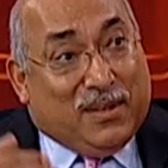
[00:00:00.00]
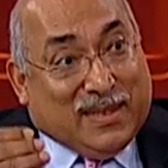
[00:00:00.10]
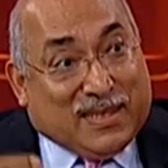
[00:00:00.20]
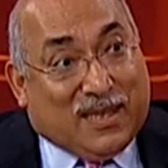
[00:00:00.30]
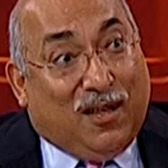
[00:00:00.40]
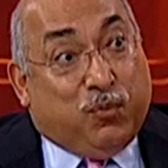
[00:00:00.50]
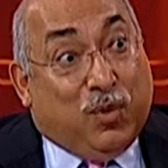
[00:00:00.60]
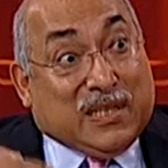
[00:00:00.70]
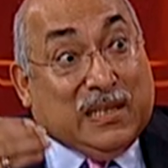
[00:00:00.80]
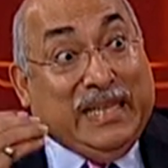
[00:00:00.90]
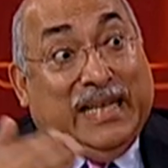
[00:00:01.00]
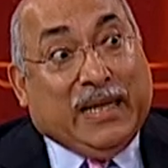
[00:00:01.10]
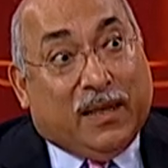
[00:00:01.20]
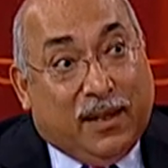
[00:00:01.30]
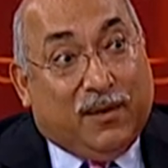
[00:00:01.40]
itself was
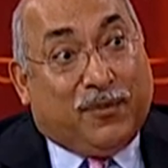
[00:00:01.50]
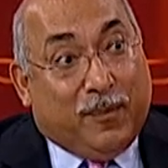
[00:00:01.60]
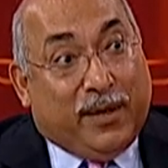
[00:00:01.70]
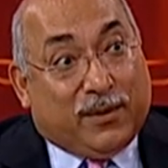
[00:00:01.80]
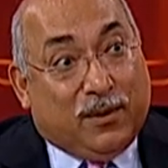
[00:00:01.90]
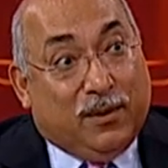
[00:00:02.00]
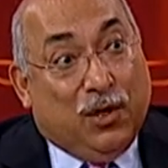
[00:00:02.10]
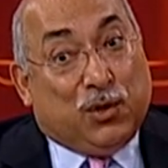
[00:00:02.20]
leaking information